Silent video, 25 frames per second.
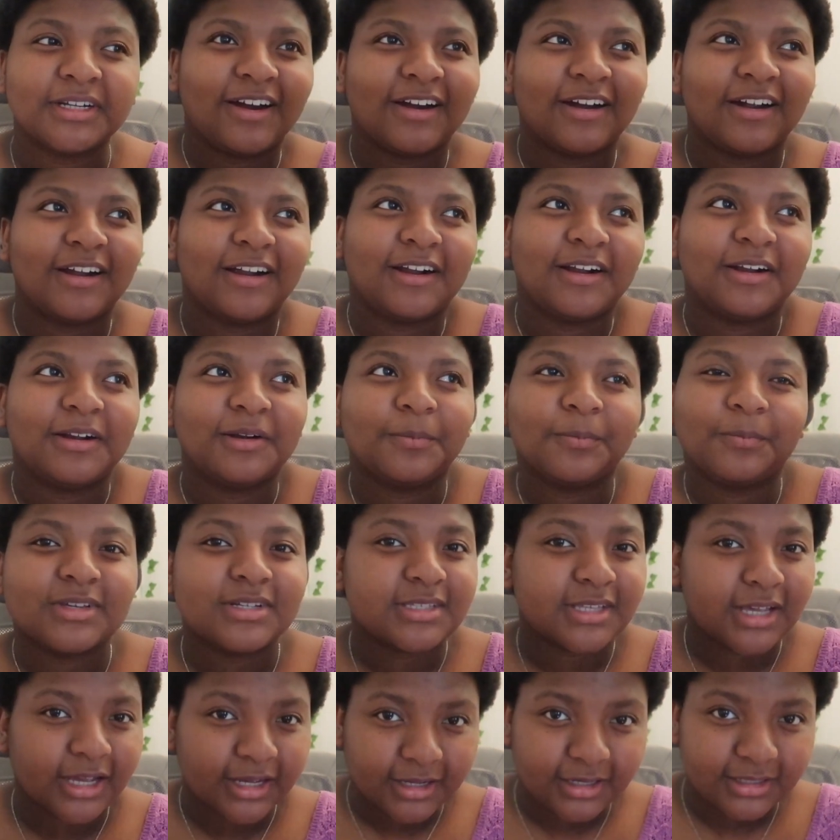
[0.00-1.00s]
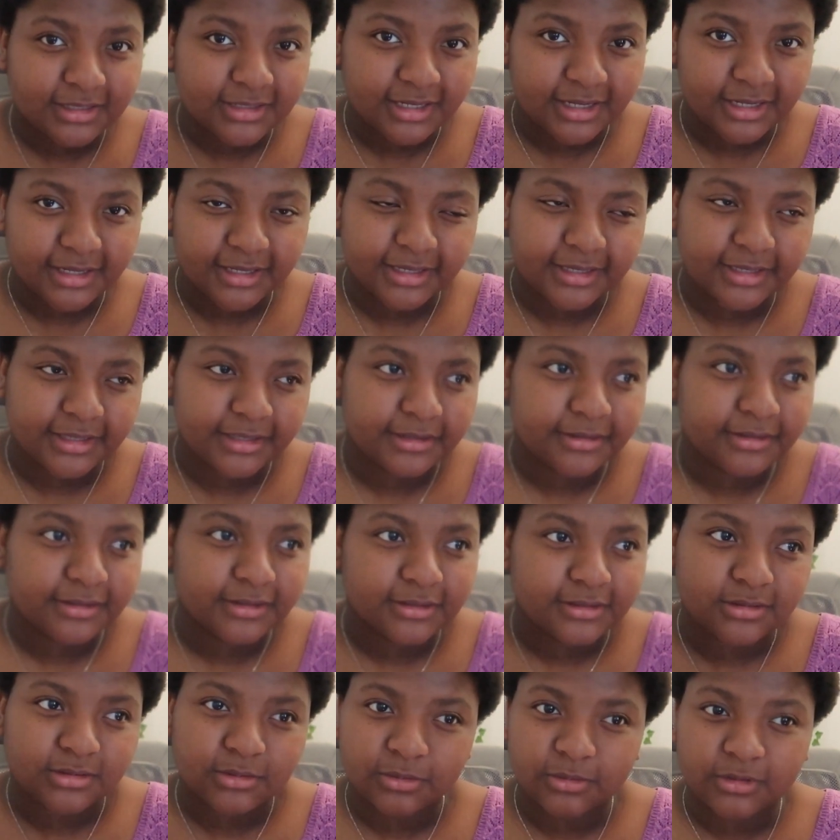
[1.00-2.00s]
are Attack on
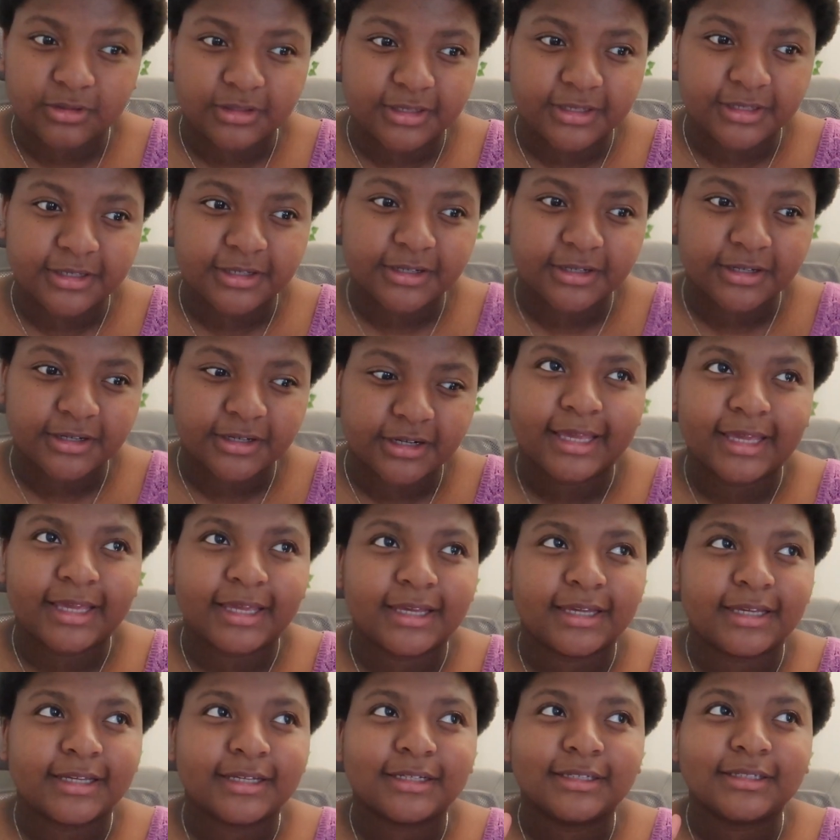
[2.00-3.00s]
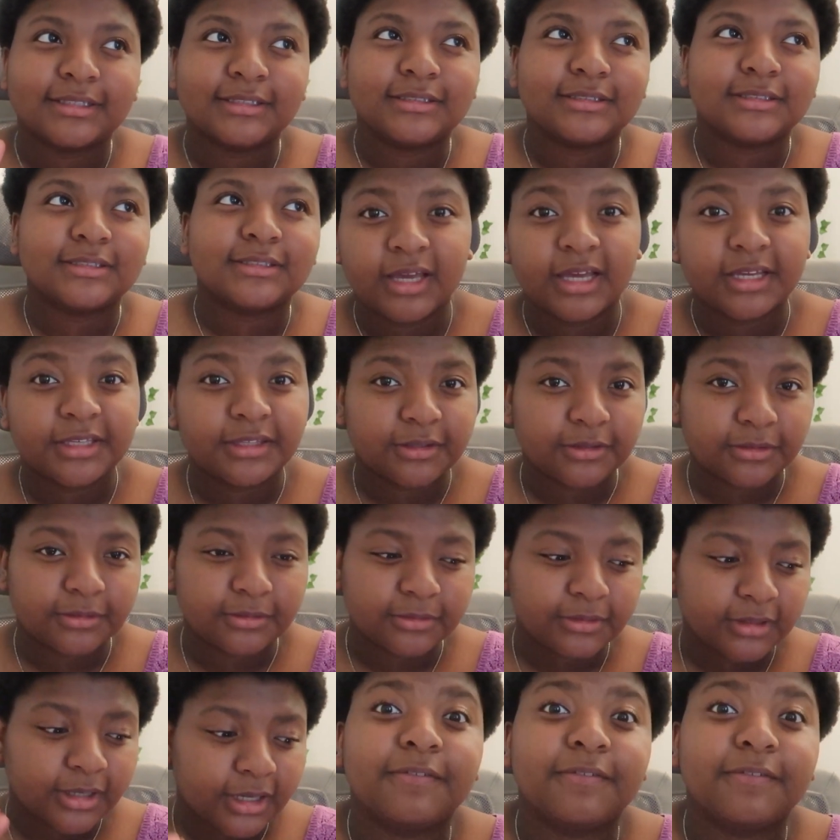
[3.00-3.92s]
Titan, Soul Eater, and Haikyuu.